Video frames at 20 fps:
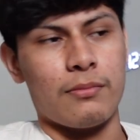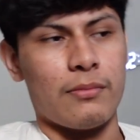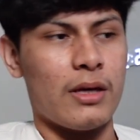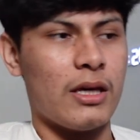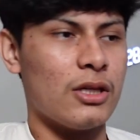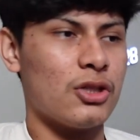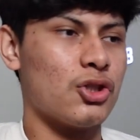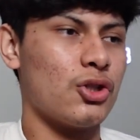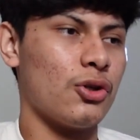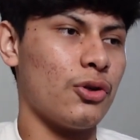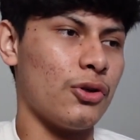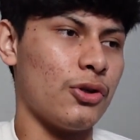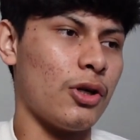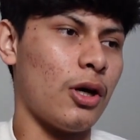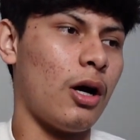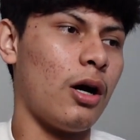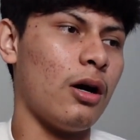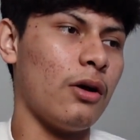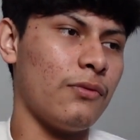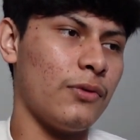Make sure
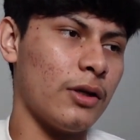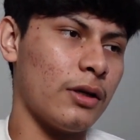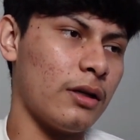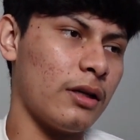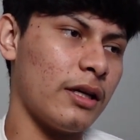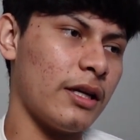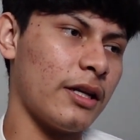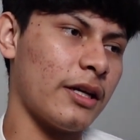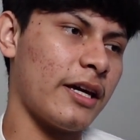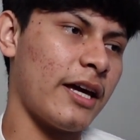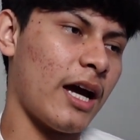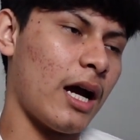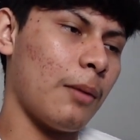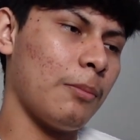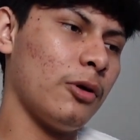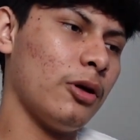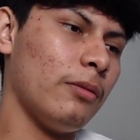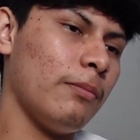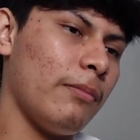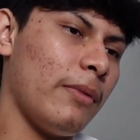y'all, if you're gonna get a
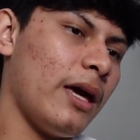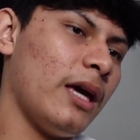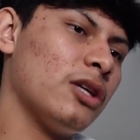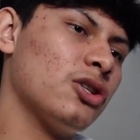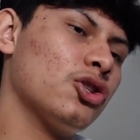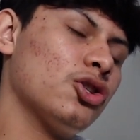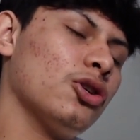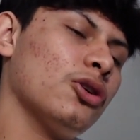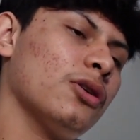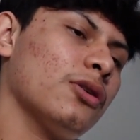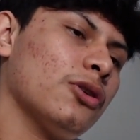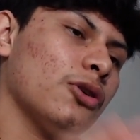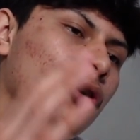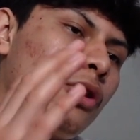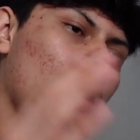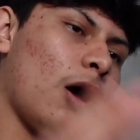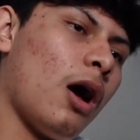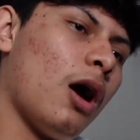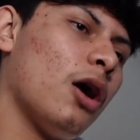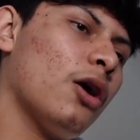camera, make sure
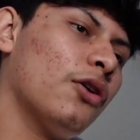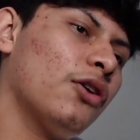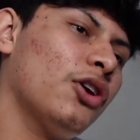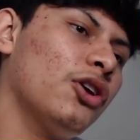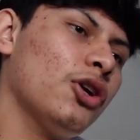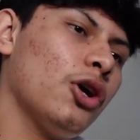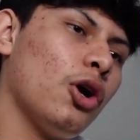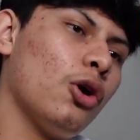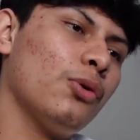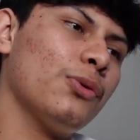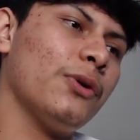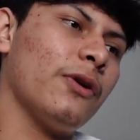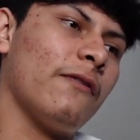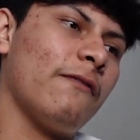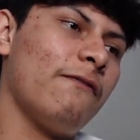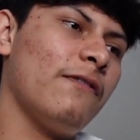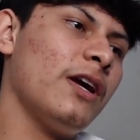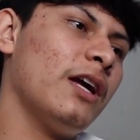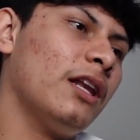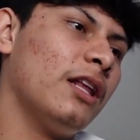your audio, your
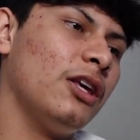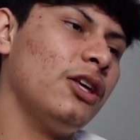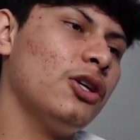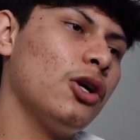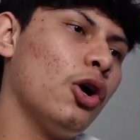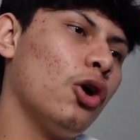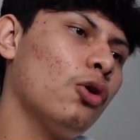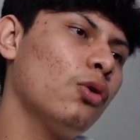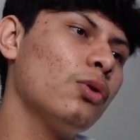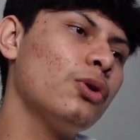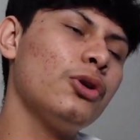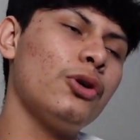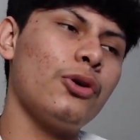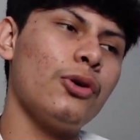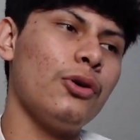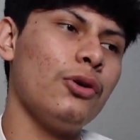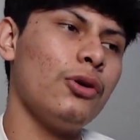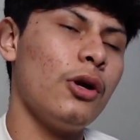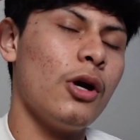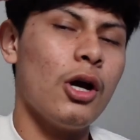video,
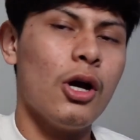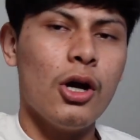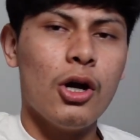your